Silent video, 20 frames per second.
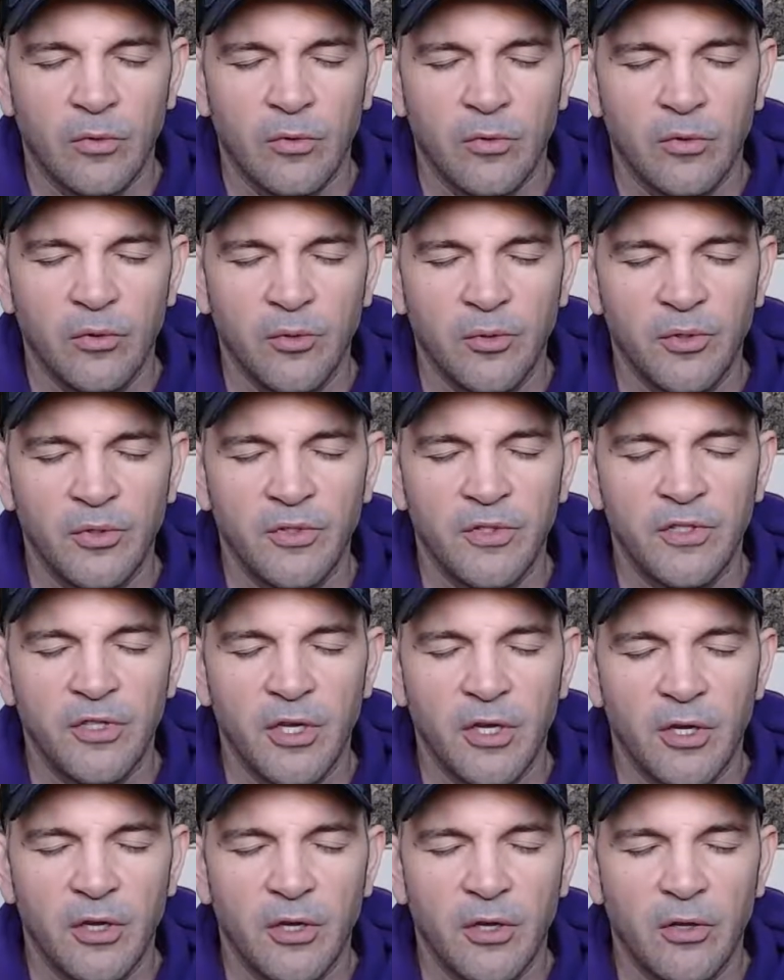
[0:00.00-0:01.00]
You can
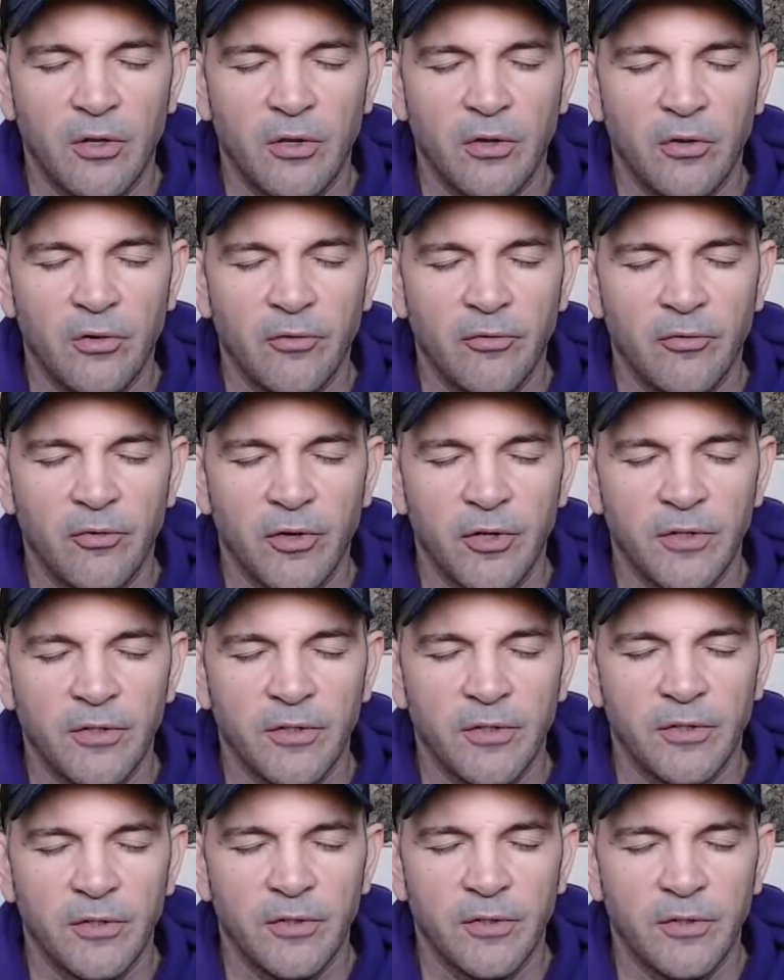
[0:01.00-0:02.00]
say the
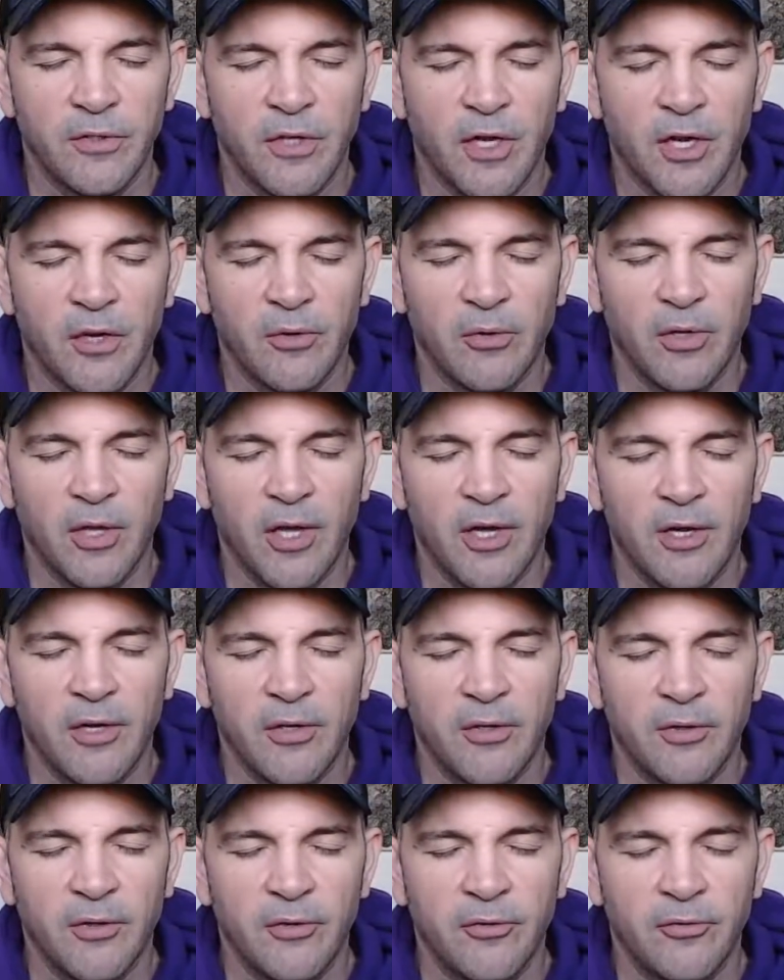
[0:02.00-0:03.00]
phrases out
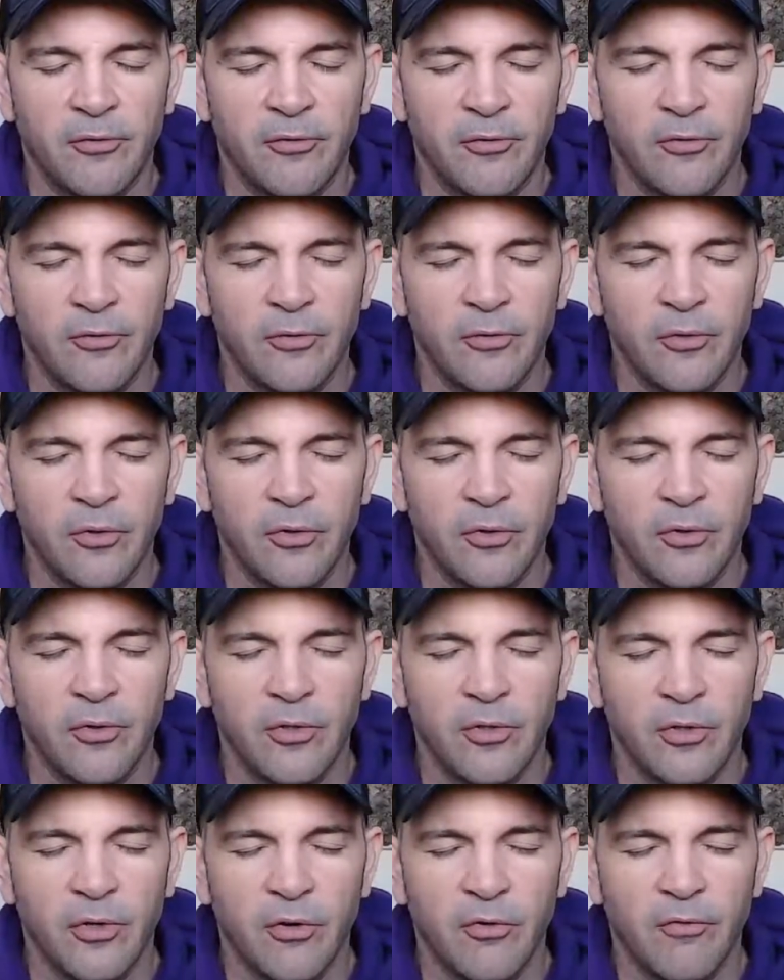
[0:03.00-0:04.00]
loud if you're
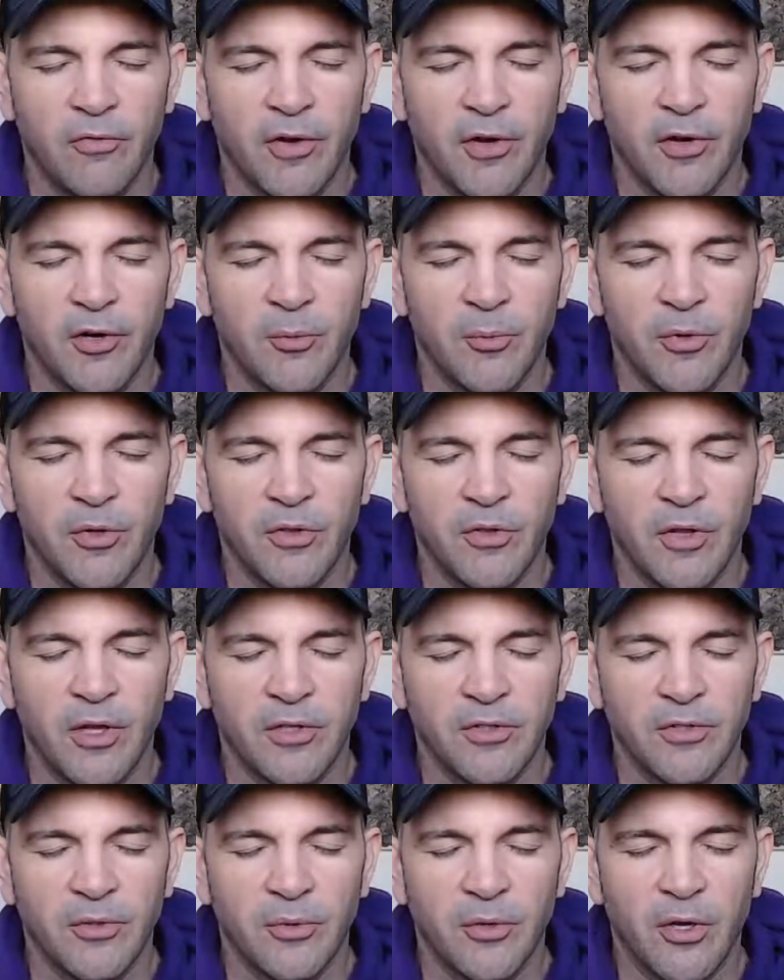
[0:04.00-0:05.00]
in an environment
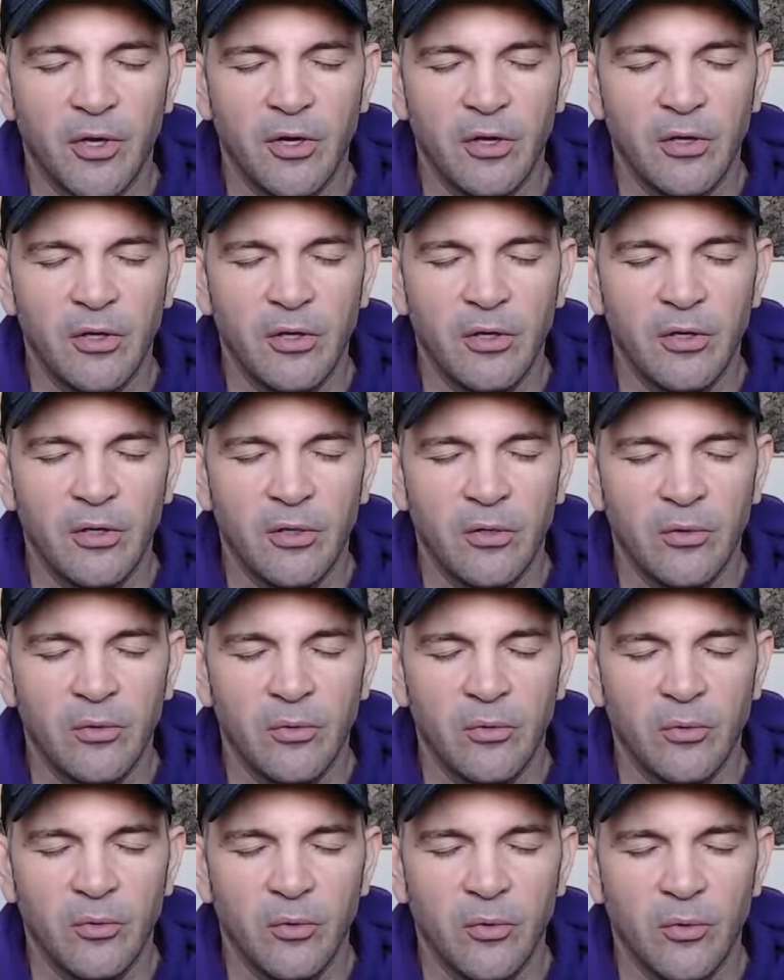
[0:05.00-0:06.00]
that's okay,
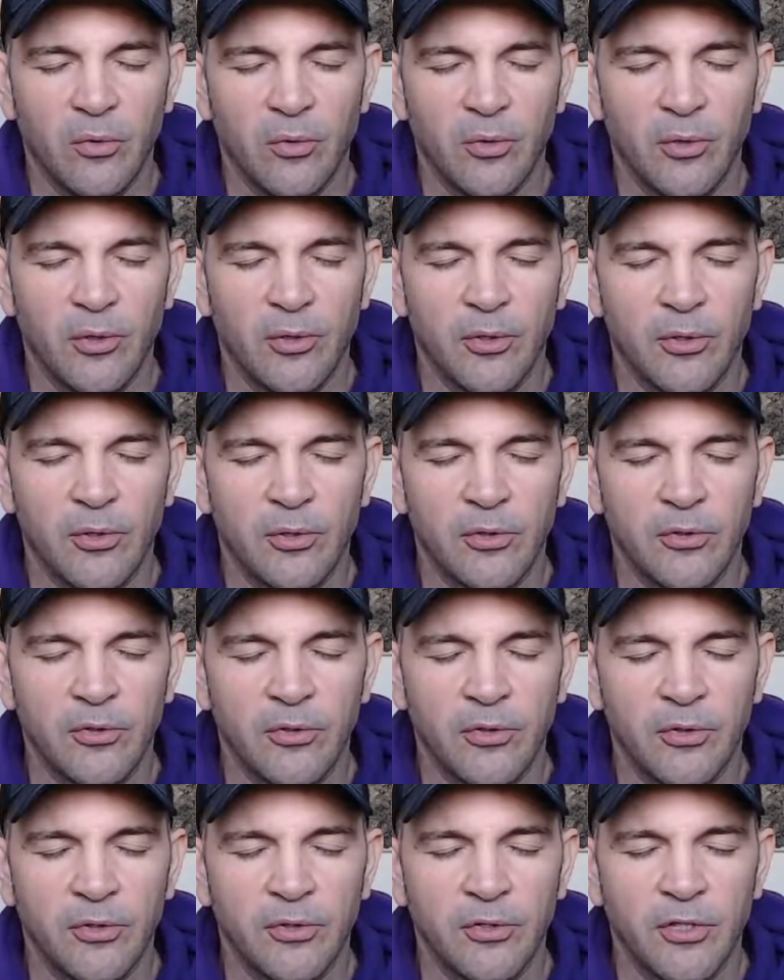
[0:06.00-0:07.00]
or
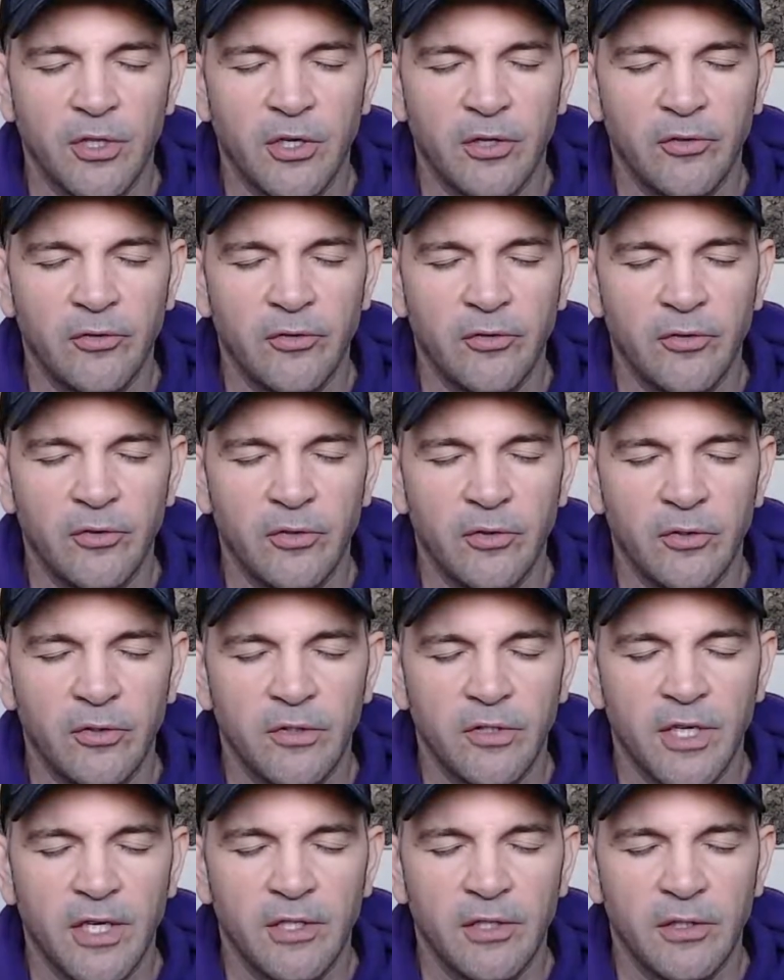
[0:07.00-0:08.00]
to yourself
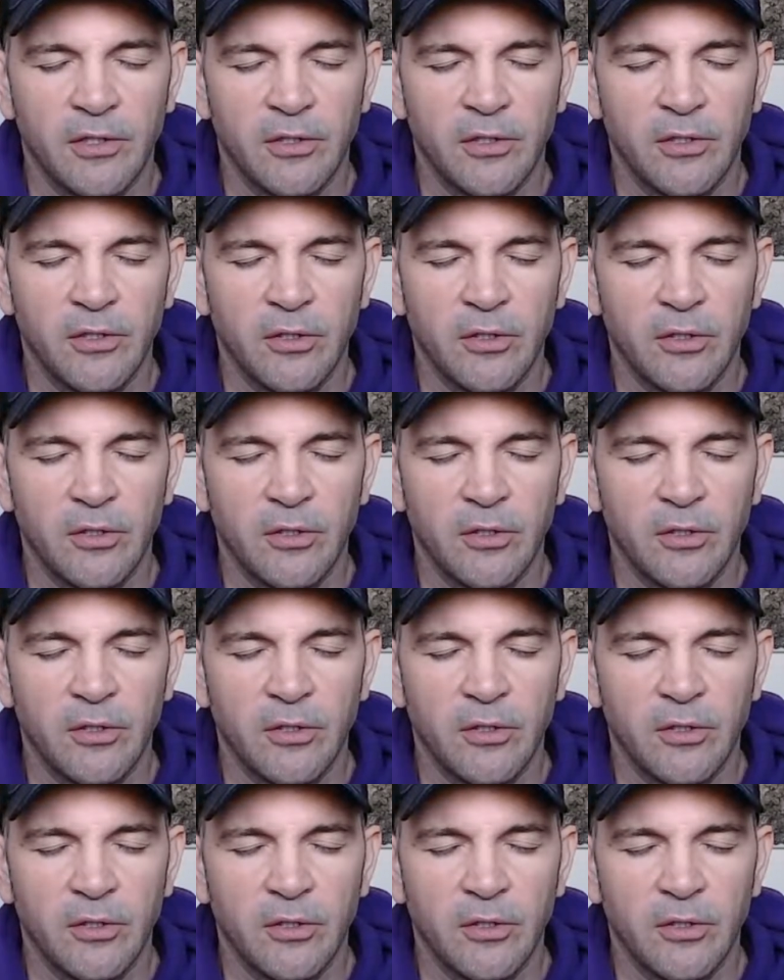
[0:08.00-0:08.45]
silently.